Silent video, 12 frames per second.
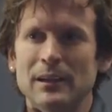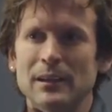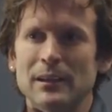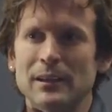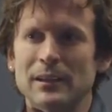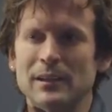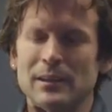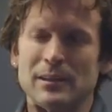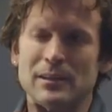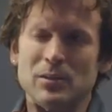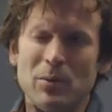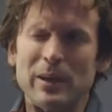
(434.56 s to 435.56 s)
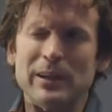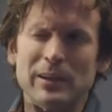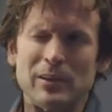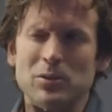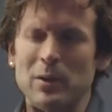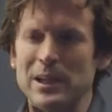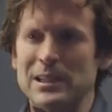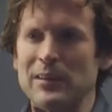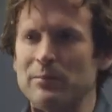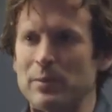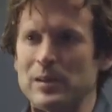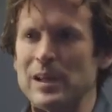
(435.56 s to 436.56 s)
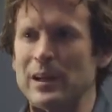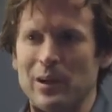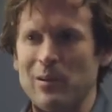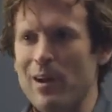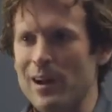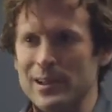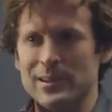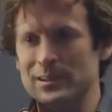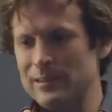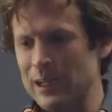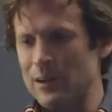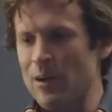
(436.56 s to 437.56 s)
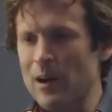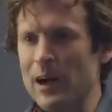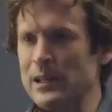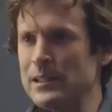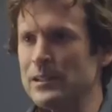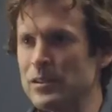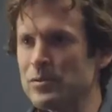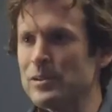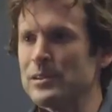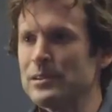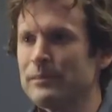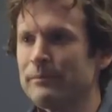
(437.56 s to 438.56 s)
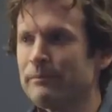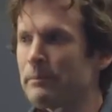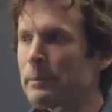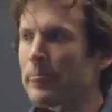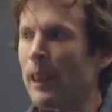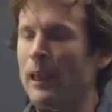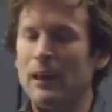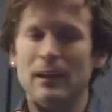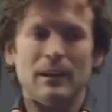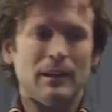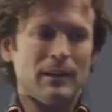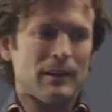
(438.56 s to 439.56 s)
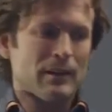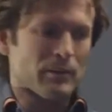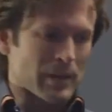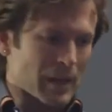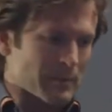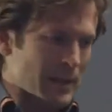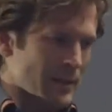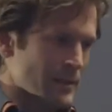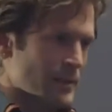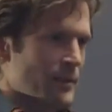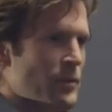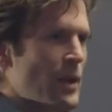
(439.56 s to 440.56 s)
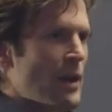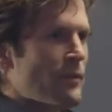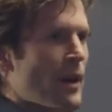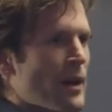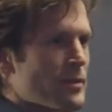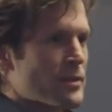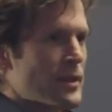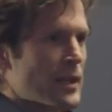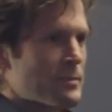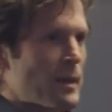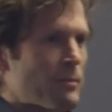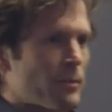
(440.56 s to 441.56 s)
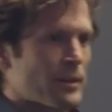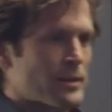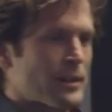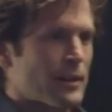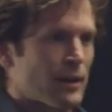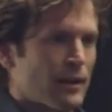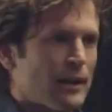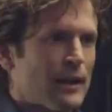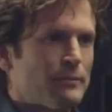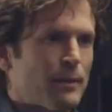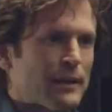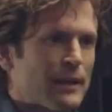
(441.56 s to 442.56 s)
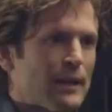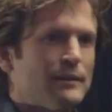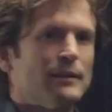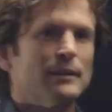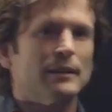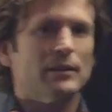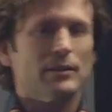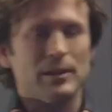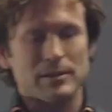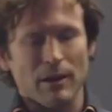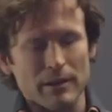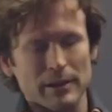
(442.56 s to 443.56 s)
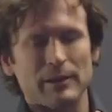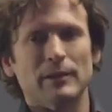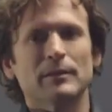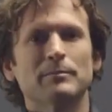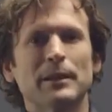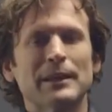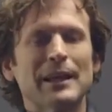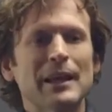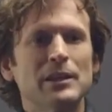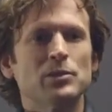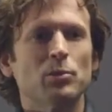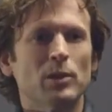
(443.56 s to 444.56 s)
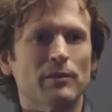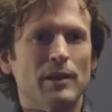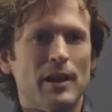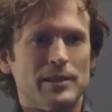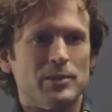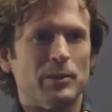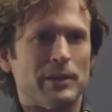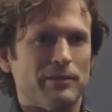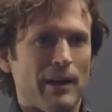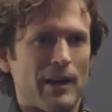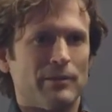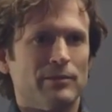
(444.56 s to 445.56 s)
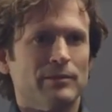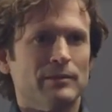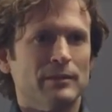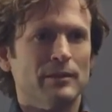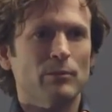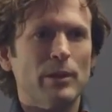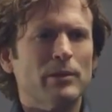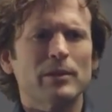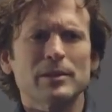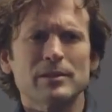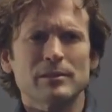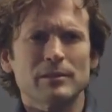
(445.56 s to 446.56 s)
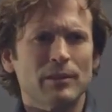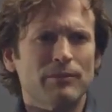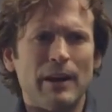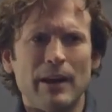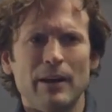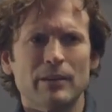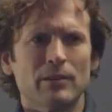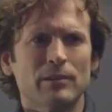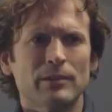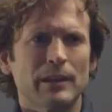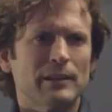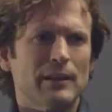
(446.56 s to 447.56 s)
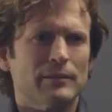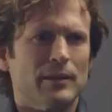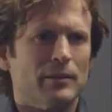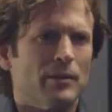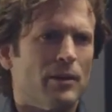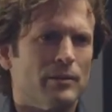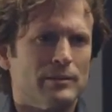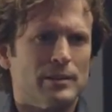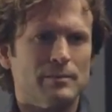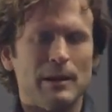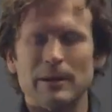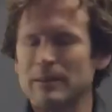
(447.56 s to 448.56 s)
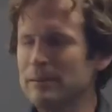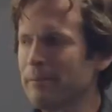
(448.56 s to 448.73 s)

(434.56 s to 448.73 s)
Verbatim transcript: is 20 or 27% across I don't know all kinds of industries. What that means is if you have 100 salespeople this year, by the end of the year, at the start of the year, by the end you will have lost 25. Whether it's they're fired or they left on their own, doesn't matter.